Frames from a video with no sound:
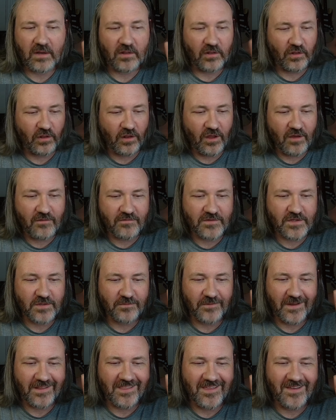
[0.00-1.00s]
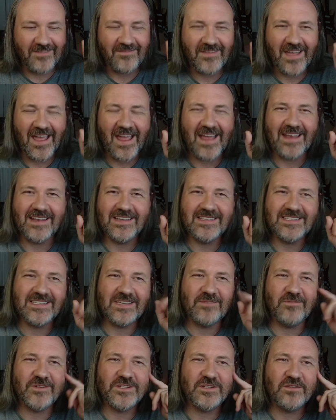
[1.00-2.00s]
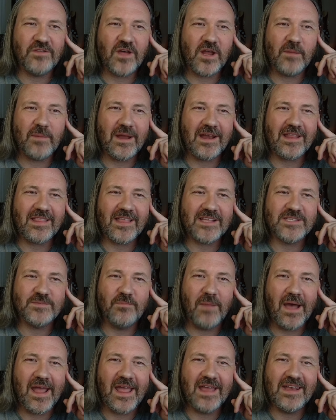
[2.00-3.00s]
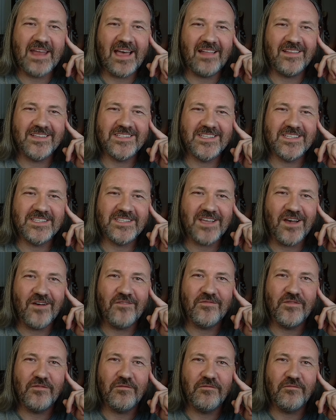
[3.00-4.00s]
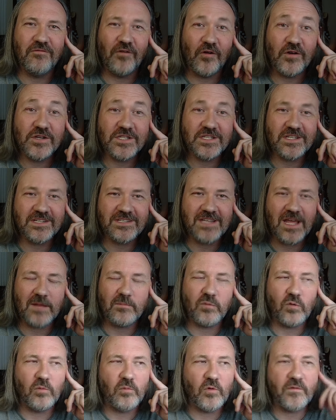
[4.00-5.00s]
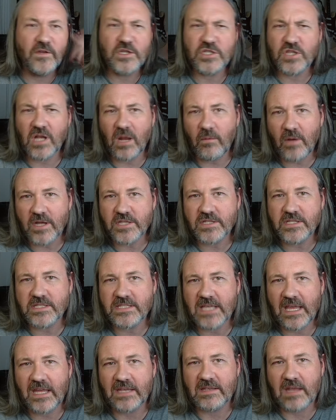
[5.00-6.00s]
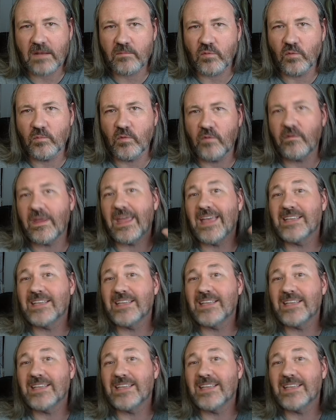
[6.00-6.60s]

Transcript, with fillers: I'd love to read them and see what you thought about it. That's my analysis of the first Deadpool movie. Should I watch the second Deadpool movie?